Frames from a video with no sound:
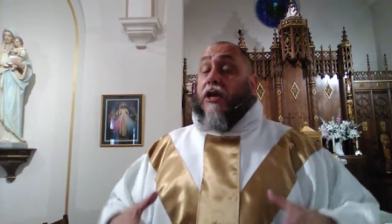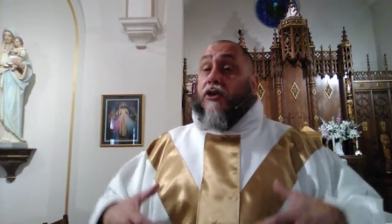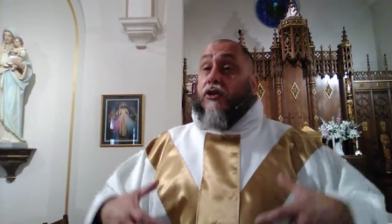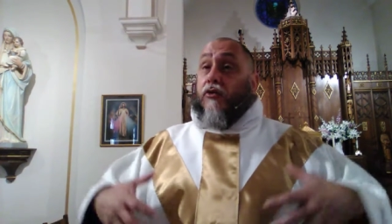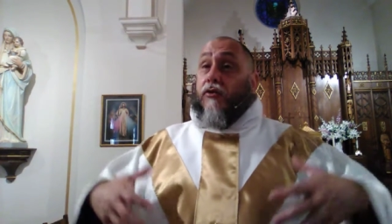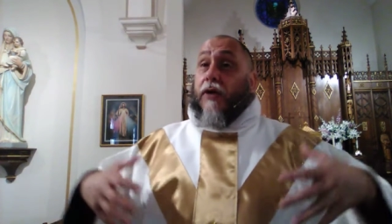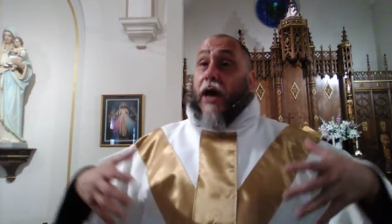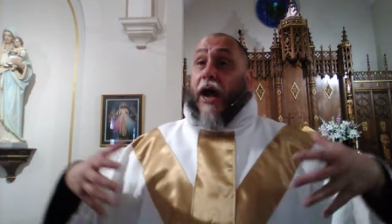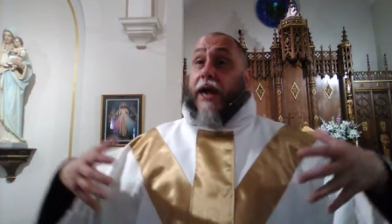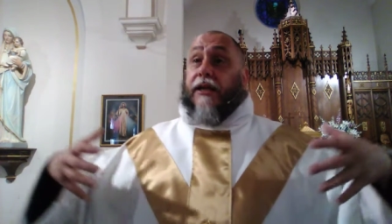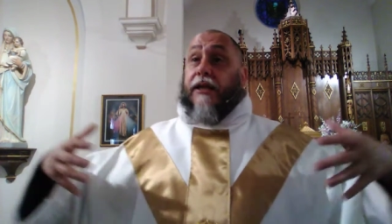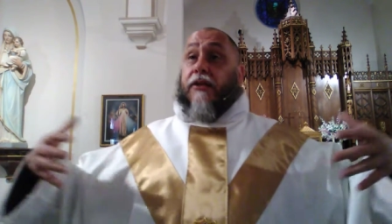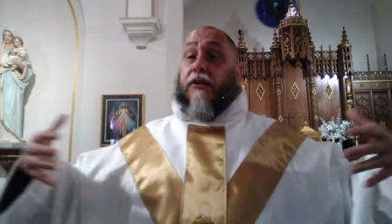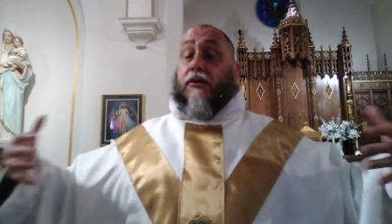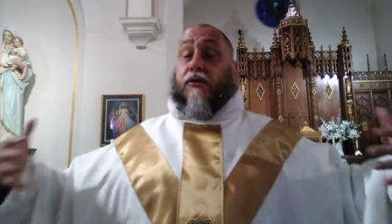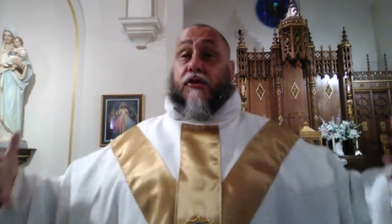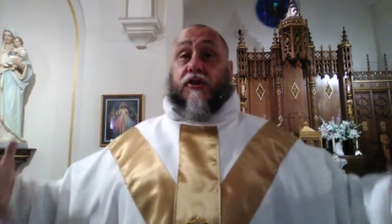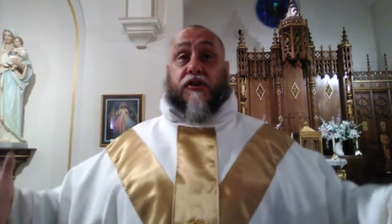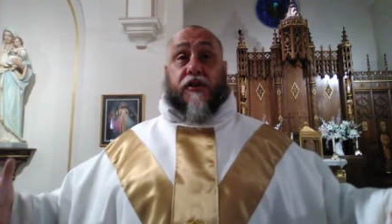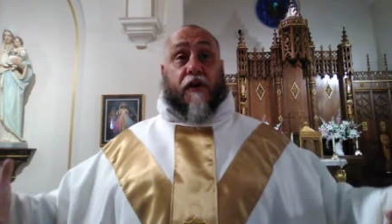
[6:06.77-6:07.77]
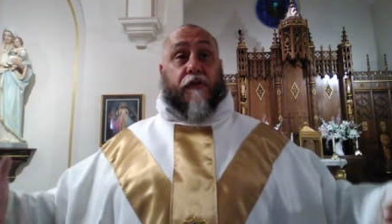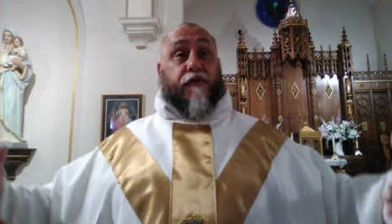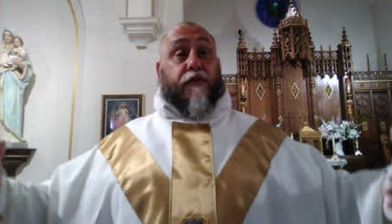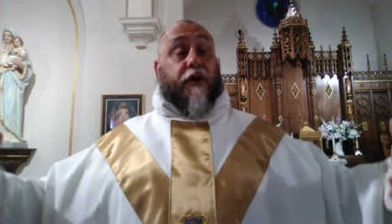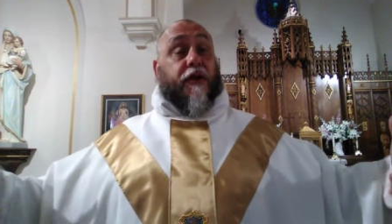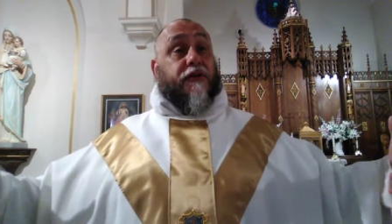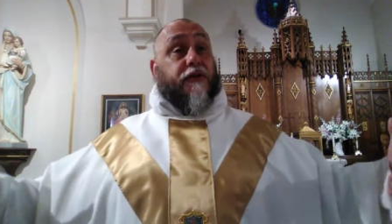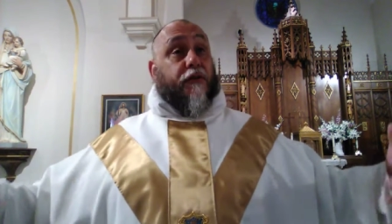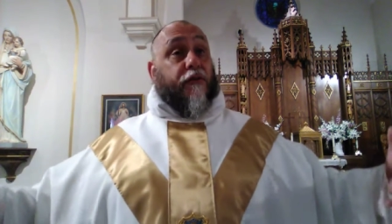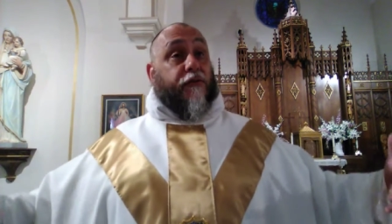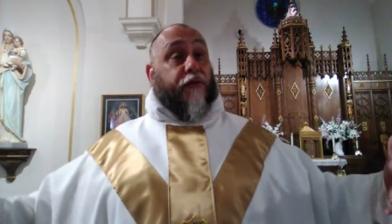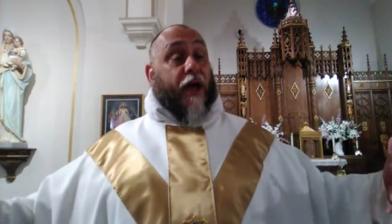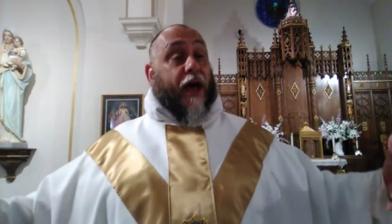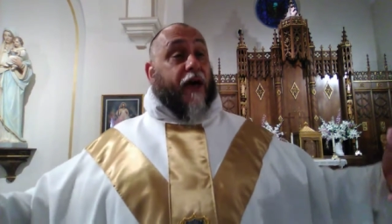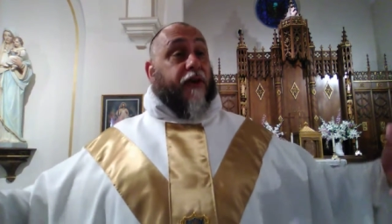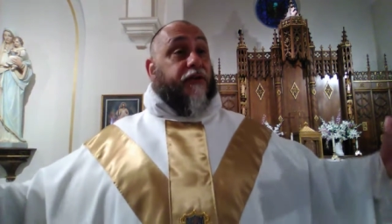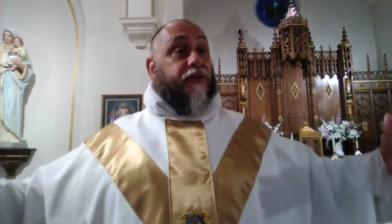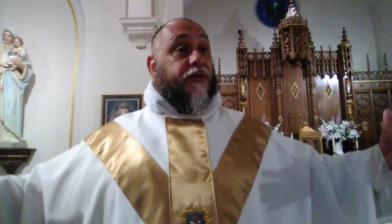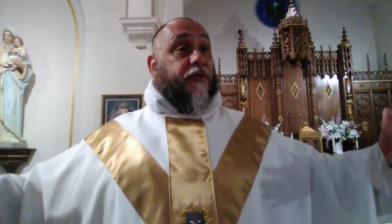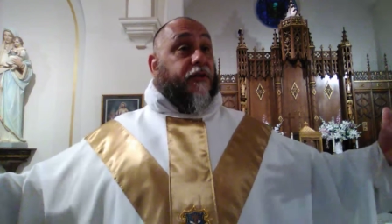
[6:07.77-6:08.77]
uniting those sufferings of
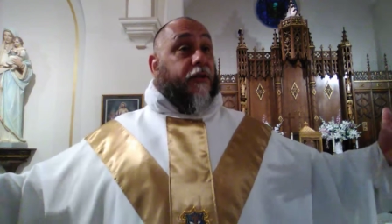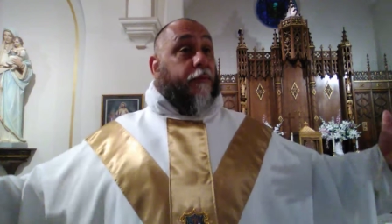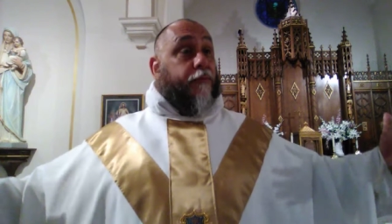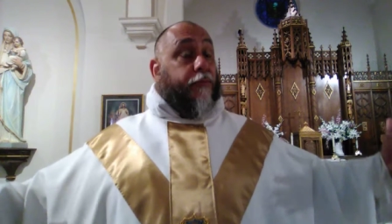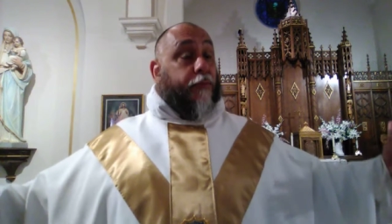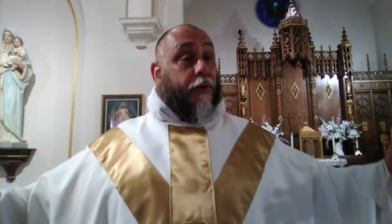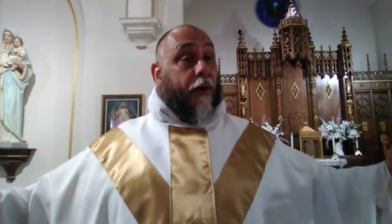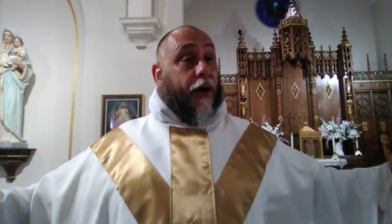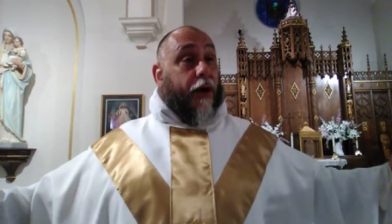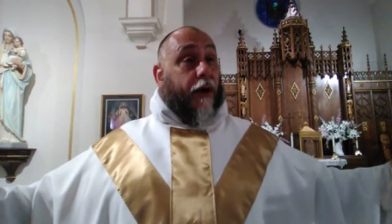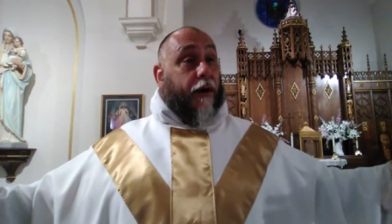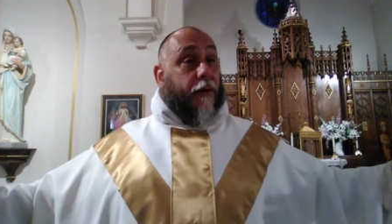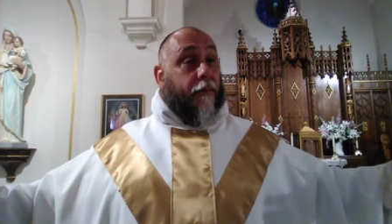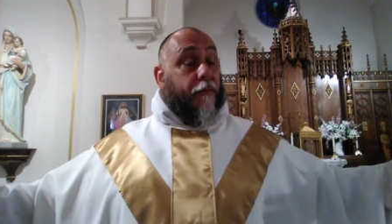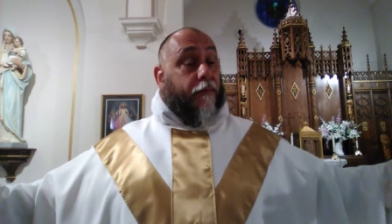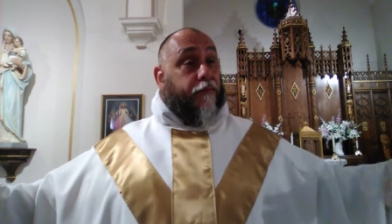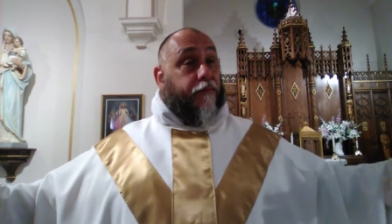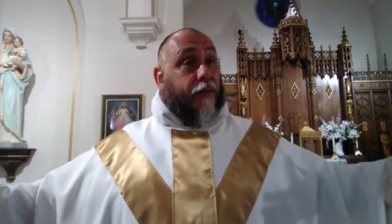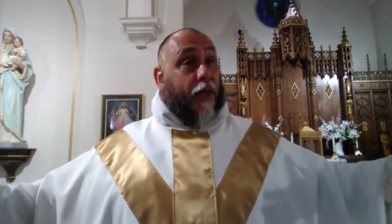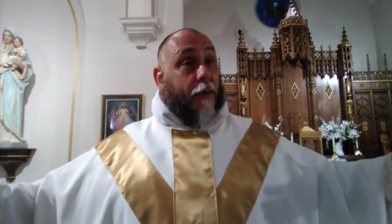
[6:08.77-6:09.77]
fasting and prayer